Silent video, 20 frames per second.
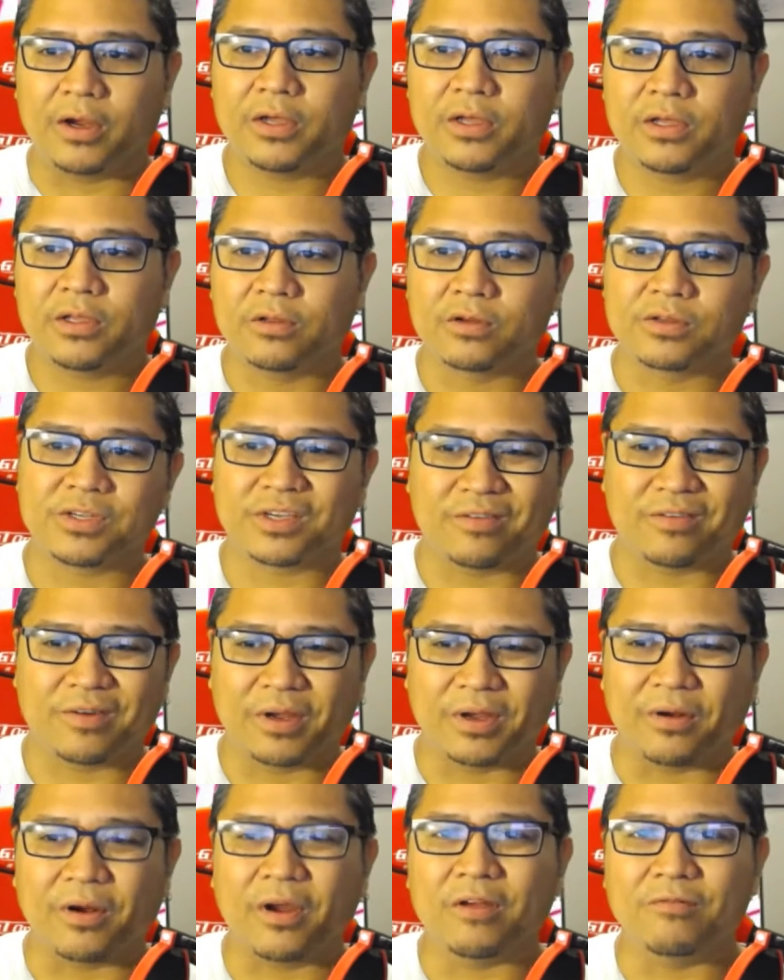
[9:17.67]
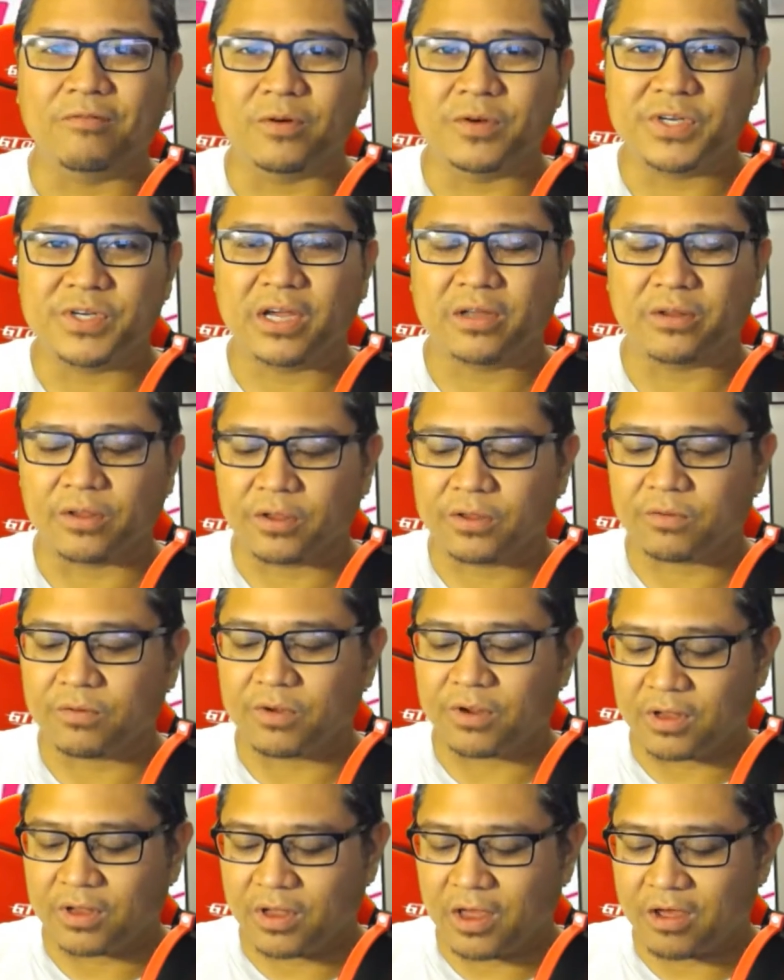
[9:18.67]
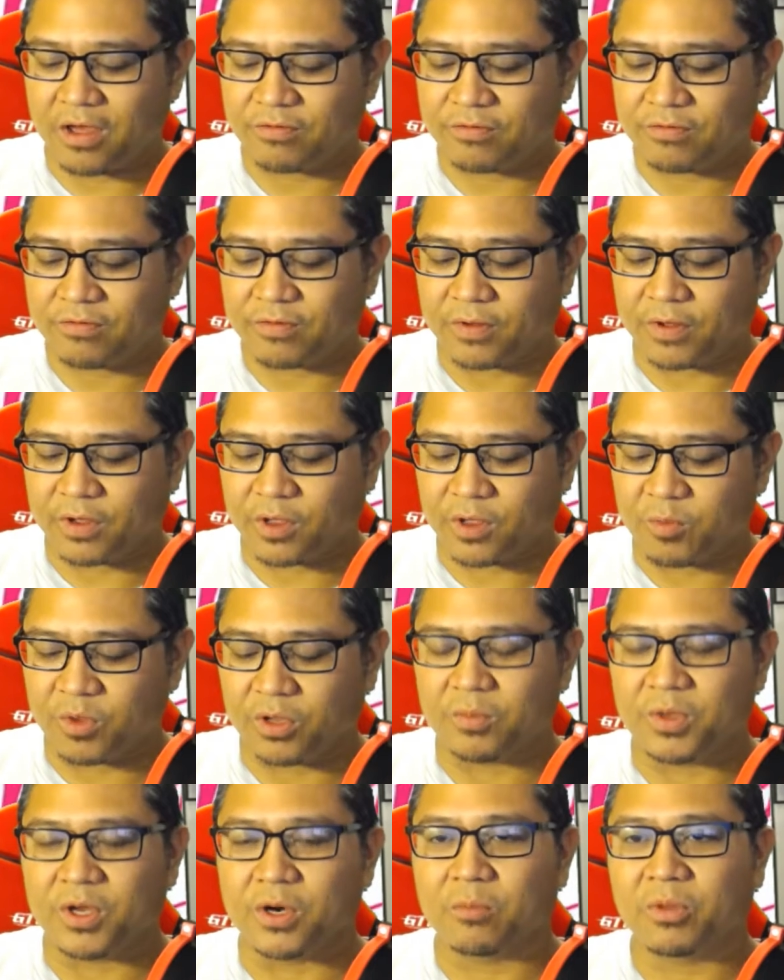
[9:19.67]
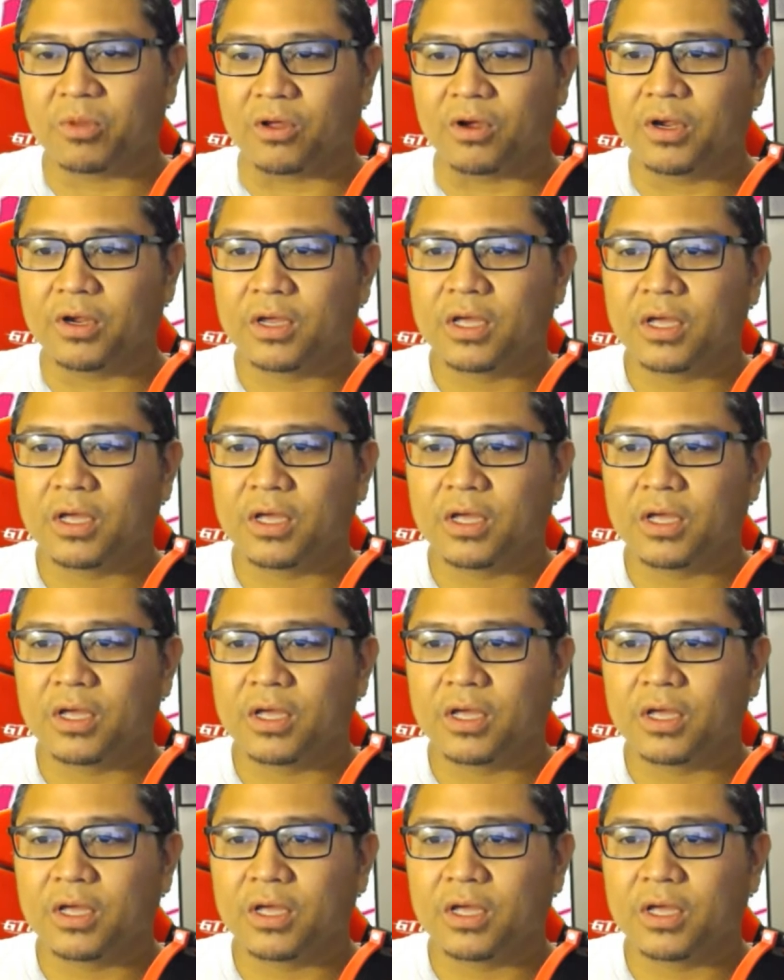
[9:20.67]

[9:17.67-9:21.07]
It looks like a regular headphone jack, like a 3.5 millimeter plug.